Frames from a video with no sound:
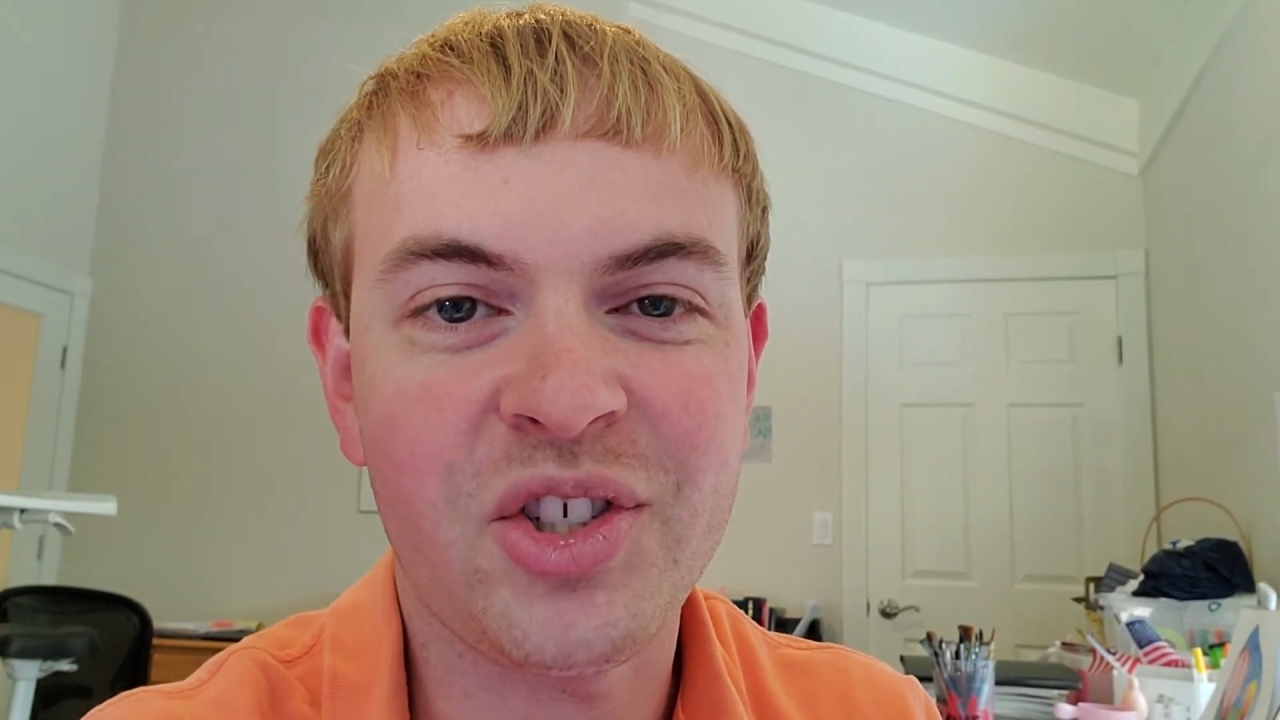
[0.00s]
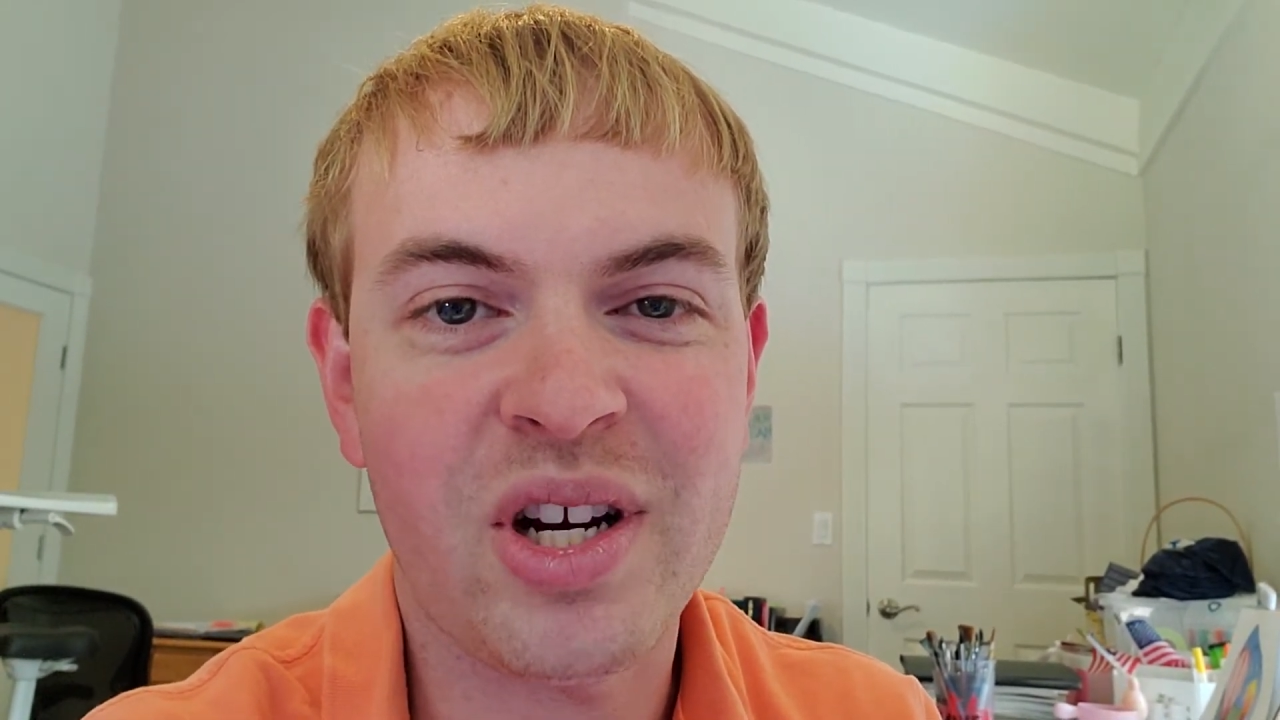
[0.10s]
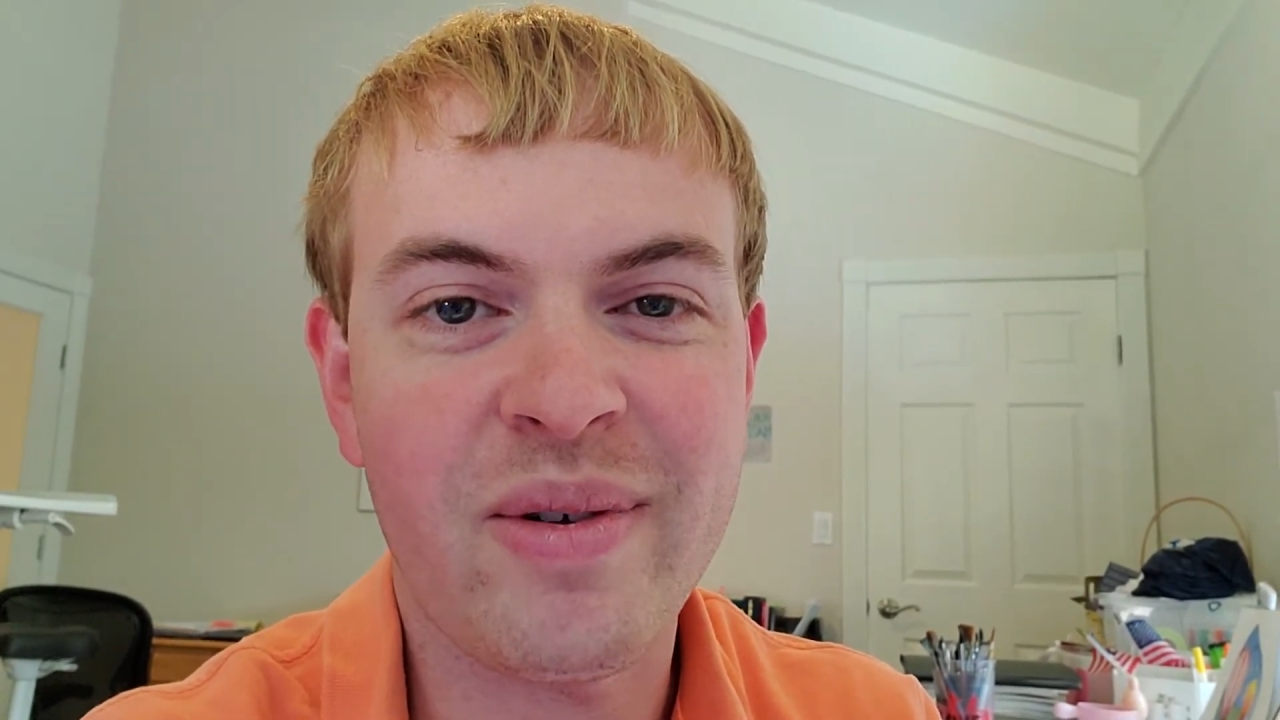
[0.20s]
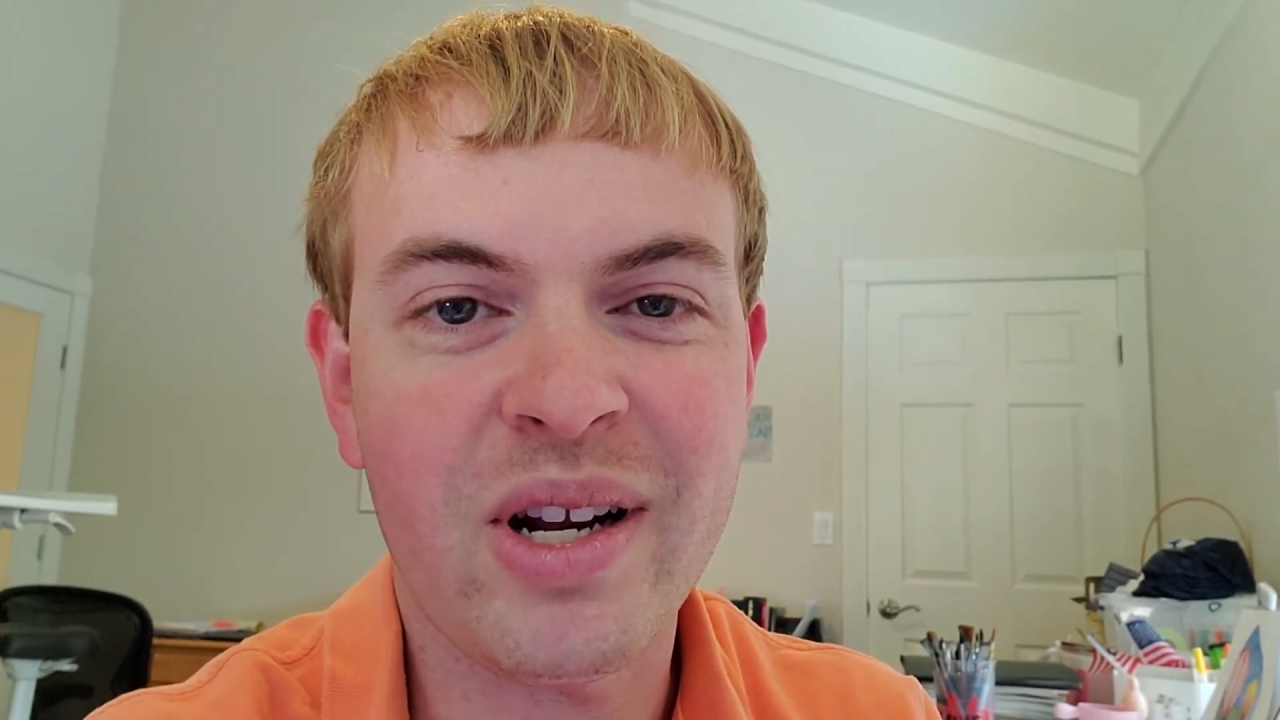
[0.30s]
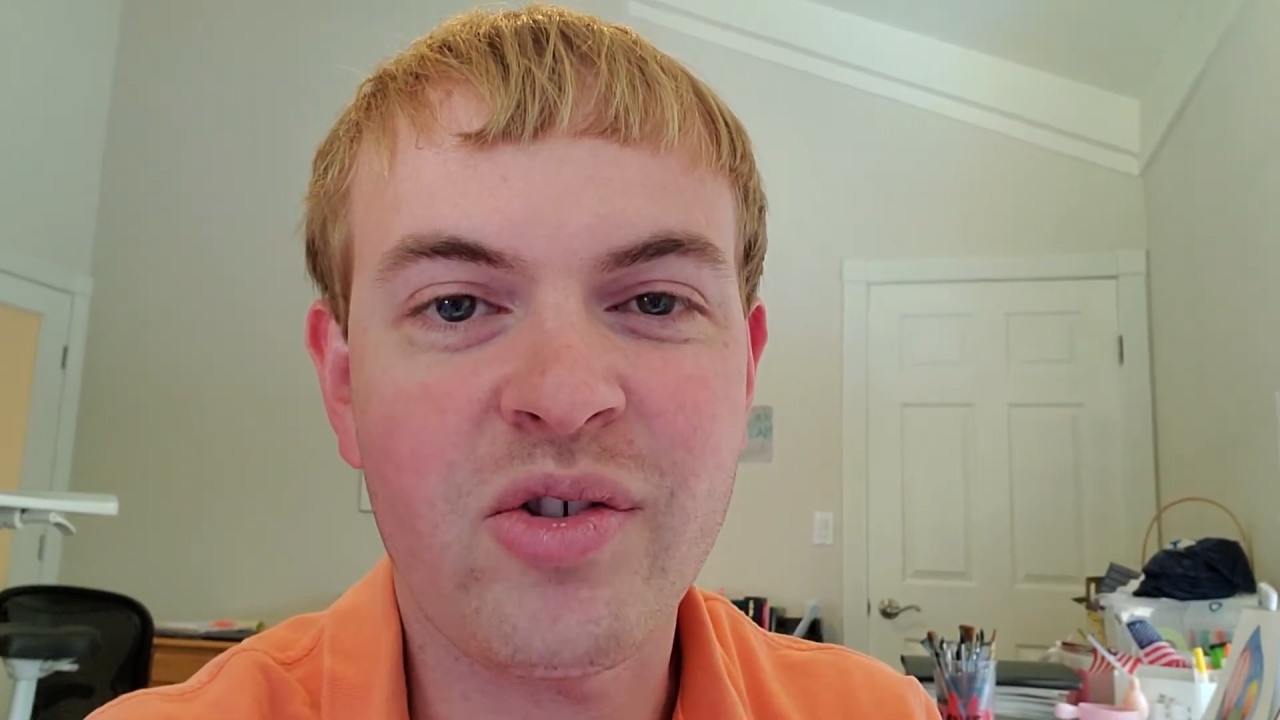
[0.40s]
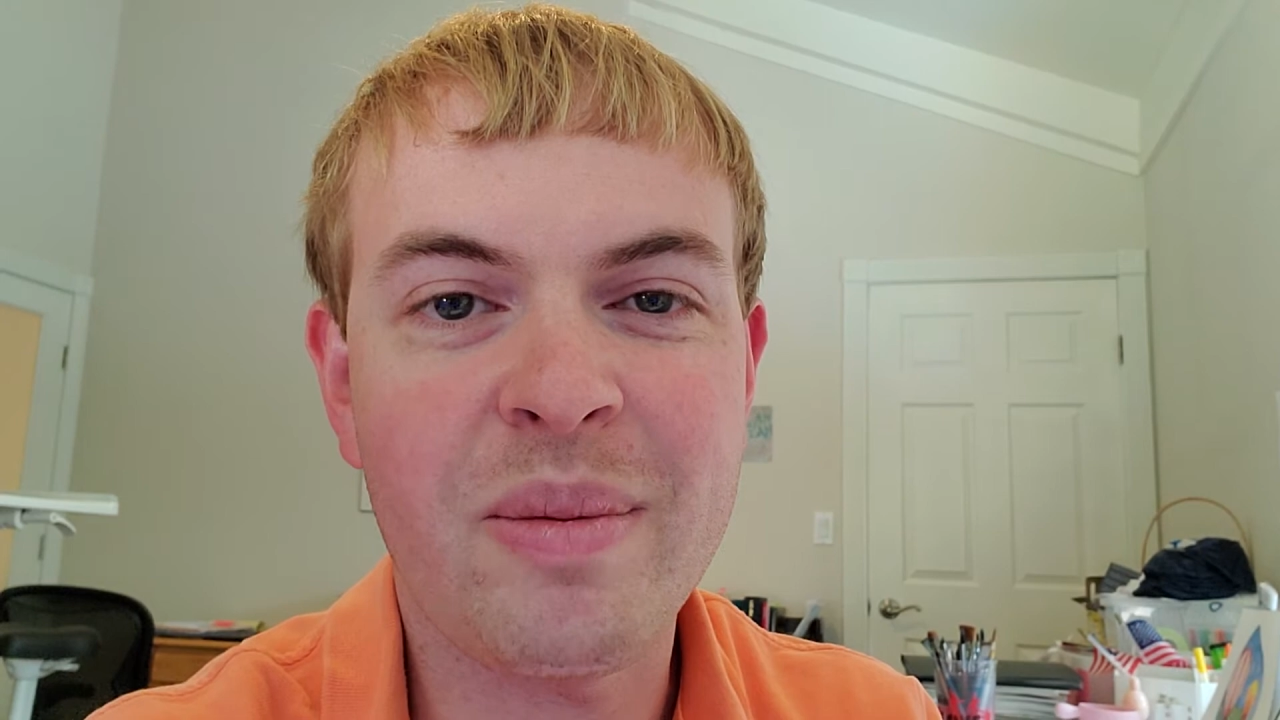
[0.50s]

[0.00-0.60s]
generate